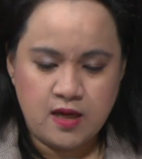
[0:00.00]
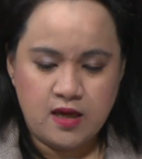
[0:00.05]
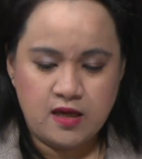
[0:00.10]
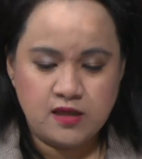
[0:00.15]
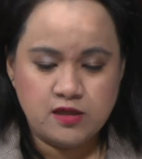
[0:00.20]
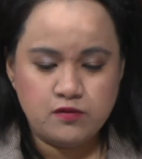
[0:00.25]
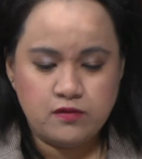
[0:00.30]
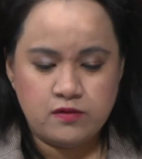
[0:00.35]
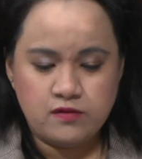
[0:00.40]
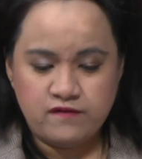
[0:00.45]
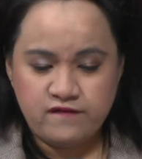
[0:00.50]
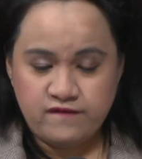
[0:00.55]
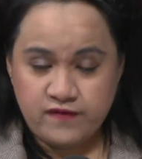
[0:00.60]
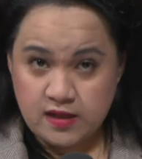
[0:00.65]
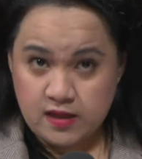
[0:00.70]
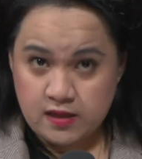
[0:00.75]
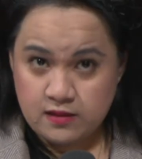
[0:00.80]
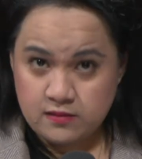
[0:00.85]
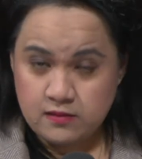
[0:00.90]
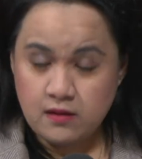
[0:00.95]
into a
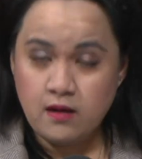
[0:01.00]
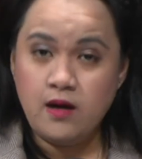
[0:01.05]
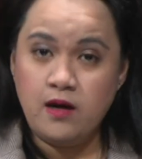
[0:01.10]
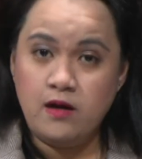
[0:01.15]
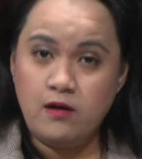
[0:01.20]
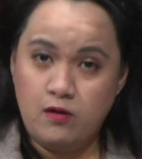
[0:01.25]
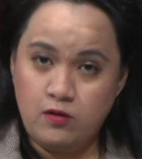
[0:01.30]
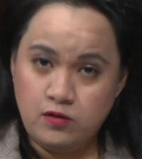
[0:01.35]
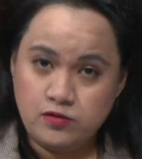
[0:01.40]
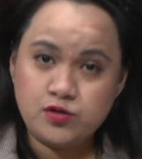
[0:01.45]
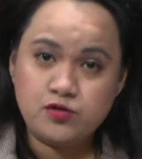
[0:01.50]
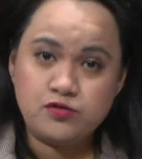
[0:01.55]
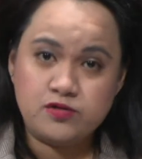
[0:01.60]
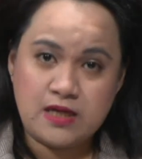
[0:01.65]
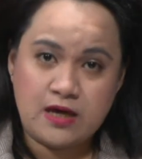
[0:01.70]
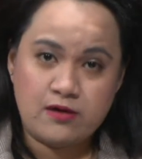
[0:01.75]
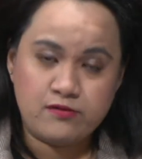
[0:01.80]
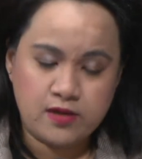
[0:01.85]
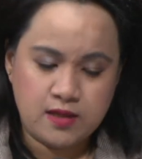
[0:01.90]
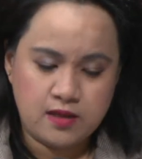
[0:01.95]
ravine, also
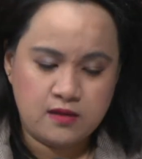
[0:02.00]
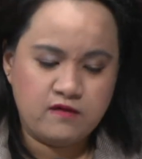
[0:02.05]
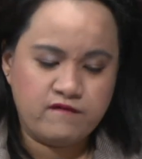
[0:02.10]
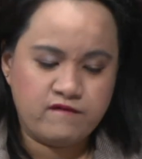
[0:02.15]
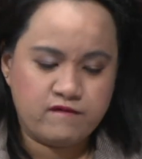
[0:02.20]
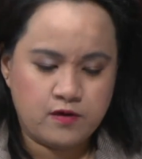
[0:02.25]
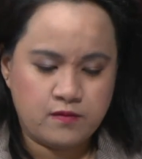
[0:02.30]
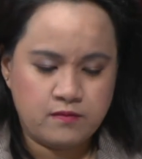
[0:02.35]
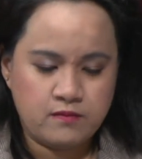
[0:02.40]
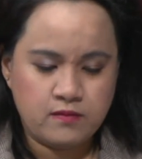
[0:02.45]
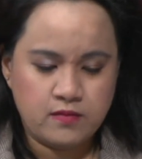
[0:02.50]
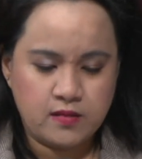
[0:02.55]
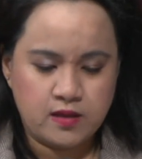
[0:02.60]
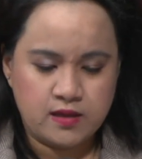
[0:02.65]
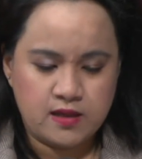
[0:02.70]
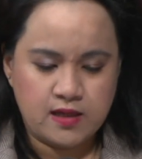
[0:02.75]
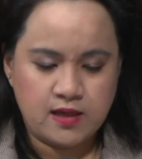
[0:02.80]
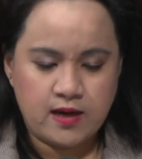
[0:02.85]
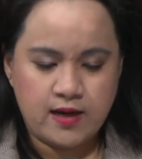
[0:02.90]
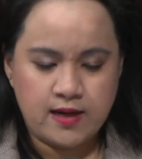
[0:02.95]
downhill from
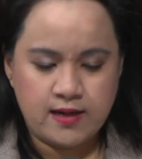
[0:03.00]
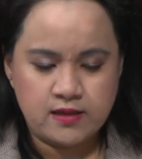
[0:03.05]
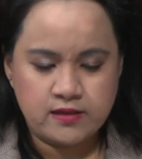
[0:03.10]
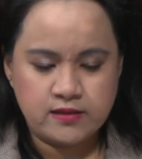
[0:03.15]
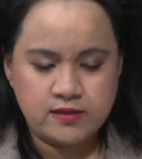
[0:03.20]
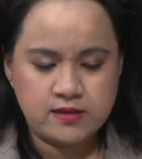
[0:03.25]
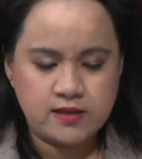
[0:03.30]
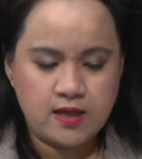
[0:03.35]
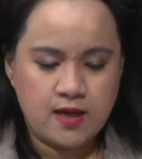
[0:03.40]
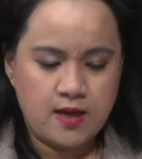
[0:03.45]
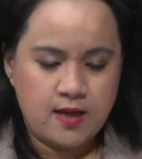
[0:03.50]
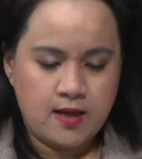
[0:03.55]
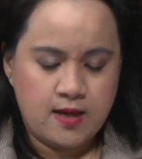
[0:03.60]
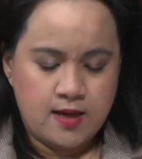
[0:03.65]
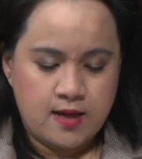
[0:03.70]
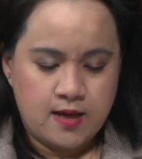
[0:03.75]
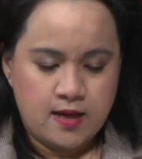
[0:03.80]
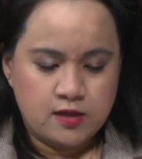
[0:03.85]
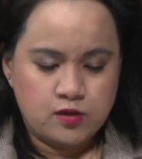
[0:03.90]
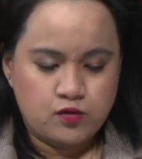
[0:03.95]
Genting Highlands.
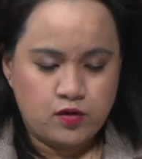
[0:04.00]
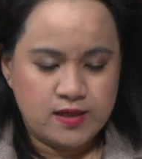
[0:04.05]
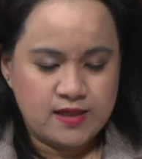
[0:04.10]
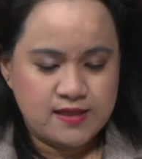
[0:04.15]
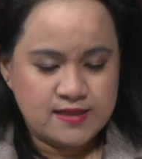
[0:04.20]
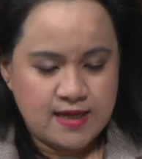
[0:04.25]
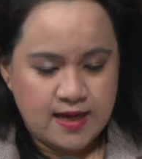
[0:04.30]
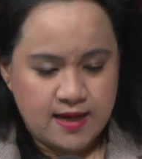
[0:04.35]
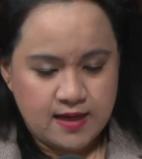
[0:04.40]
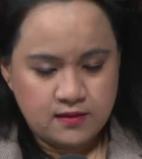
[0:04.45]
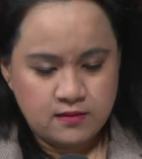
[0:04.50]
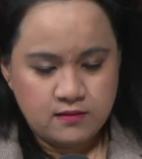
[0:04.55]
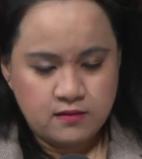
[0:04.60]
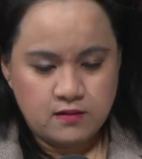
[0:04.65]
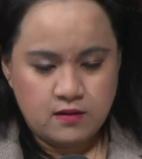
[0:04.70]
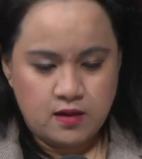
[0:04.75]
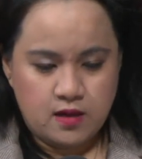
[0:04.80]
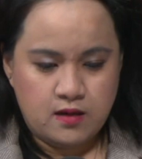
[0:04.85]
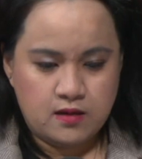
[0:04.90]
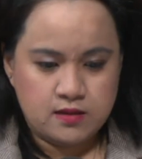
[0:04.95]

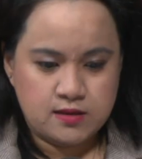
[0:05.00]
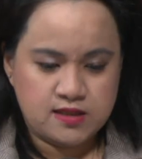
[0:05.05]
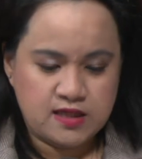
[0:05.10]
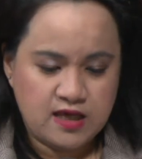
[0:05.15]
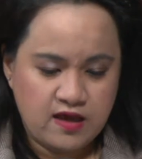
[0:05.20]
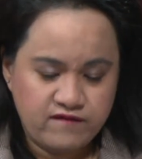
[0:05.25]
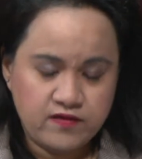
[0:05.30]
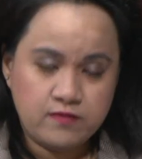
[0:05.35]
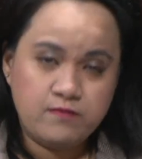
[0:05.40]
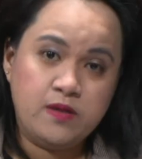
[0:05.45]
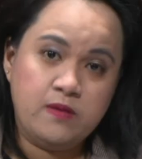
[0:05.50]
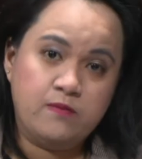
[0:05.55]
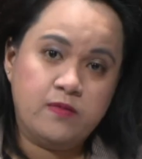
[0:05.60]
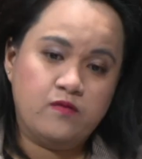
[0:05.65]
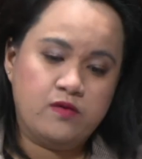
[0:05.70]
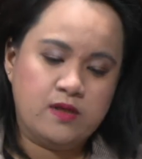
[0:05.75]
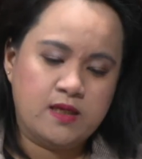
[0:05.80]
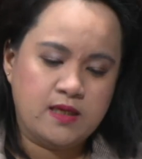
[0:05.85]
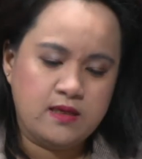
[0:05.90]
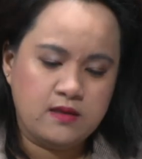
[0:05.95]
2010, 7 people
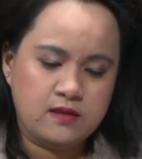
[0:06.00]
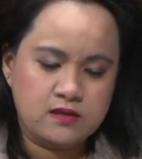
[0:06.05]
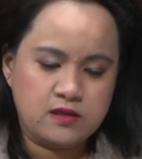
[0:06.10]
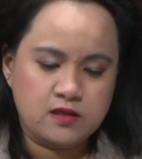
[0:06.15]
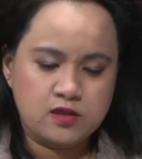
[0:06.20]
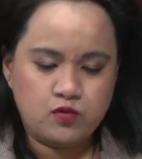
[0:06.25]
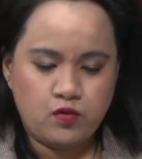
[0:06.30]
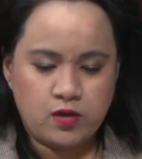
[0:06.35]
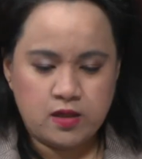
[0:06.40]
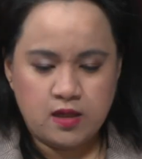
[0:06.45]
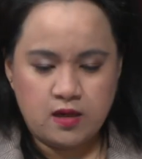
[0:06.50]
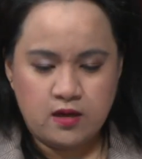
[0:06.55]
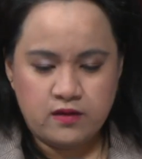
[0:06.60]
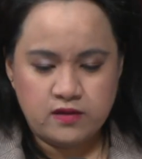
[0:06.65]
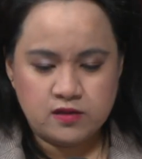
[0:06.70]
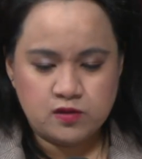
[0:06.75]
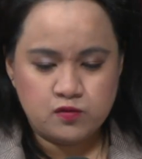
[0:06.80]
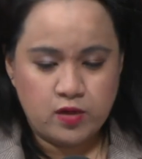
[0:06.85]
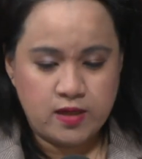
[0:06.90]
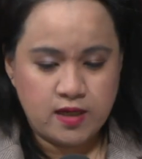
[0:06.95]
were killed, 20
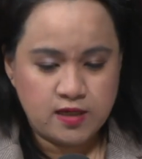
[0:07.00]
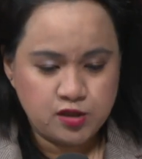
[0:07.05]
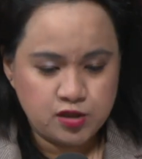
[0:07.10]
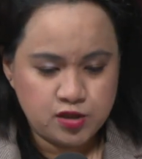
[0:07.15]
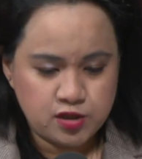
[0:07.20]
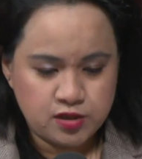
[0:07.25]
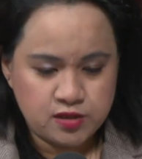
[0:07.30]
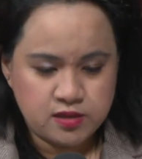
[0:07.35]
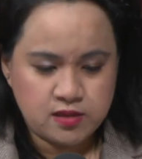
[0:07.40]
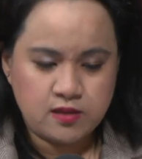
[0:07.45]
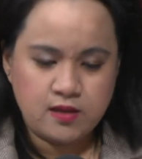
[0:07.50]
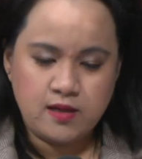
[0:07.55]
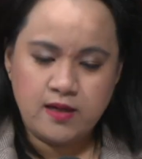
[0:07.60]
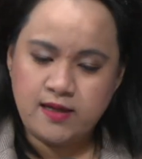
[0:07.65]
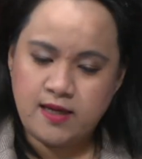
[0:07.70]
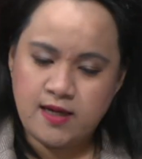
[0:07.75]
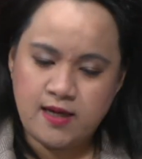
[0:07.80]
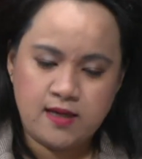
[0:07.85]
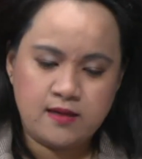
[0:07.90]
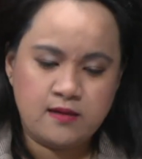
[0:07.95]
others were injured,
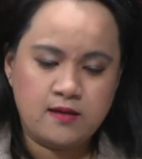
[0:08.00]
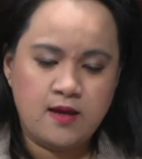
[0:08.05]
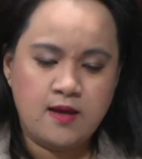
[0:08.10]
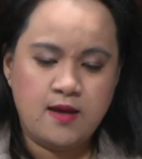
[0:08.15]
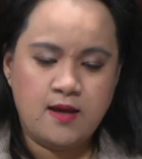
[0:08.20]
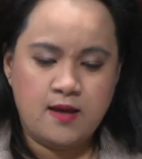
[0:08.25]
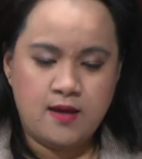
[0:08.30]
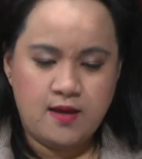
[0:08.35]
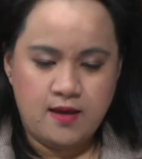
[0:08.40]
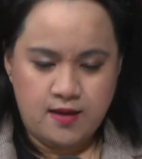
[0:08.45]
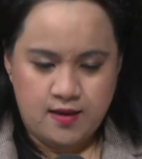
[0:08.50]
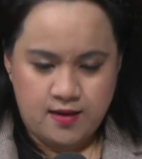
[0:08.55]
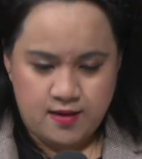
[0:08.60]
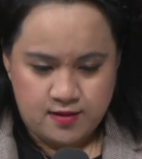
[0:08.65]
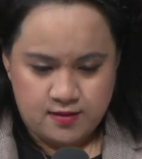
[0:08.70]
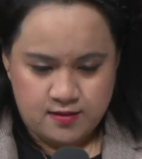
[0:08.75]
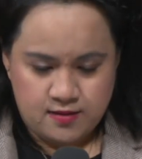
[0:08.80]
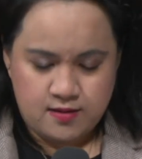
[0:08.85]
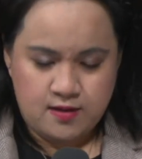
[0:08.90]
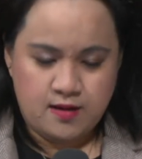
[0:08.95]
again,
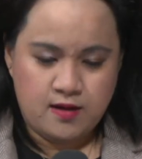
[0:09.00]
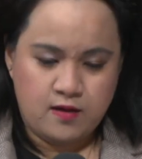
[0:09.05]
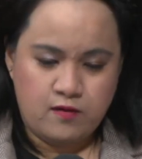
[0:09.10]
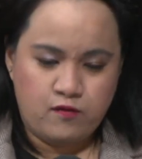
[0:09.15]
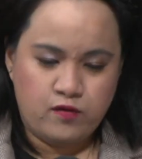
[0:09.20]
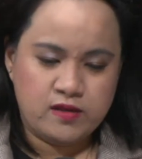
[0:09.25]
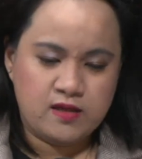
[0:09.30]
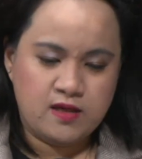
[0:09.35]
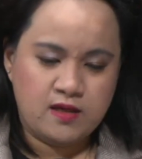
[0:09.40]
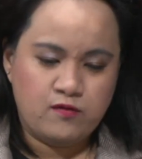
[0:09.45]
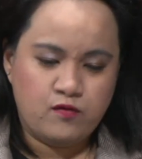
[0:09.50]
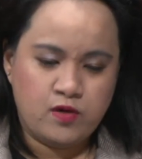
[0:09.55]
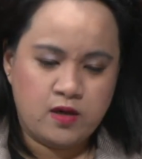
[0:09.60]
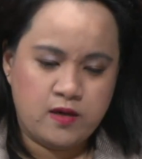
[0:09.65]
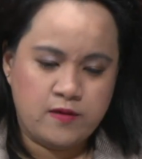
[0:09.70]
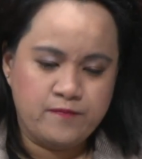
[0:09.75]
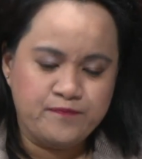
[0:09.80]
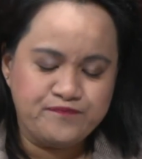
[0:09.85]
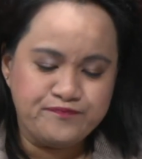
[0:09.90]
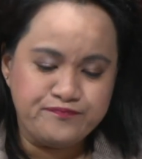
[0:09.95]
when they were